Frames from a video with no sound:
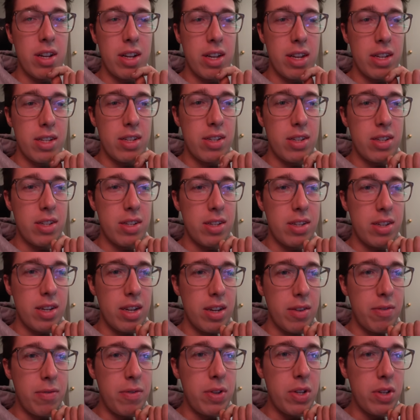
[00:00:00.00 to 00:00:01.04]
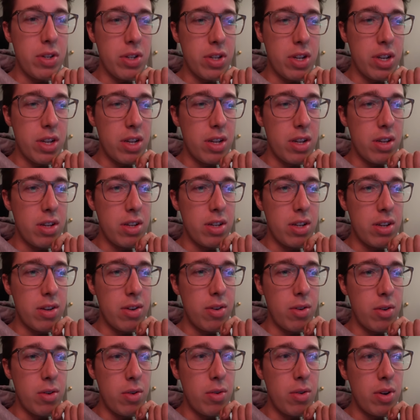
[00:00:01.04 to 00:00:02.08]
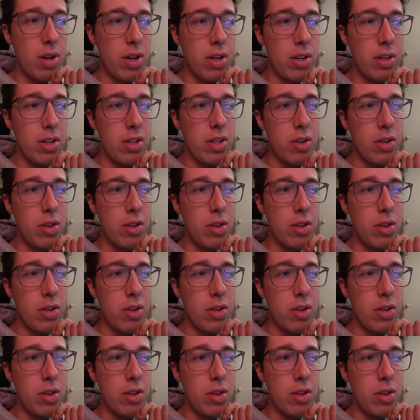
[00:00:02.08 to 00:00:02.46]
It feels good to